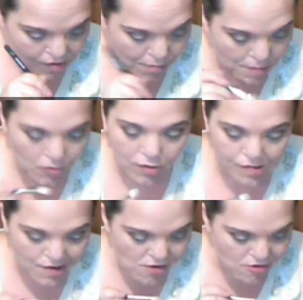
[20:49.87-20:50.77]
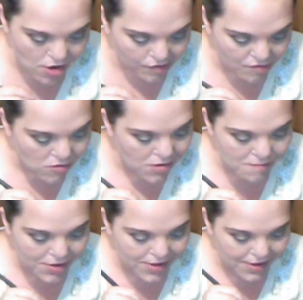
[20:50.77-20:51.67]
what some people consider a
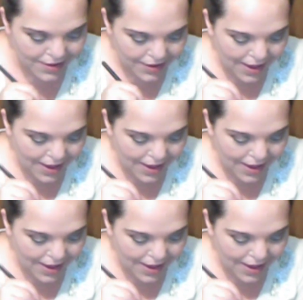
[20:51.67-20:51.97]
drugstore, but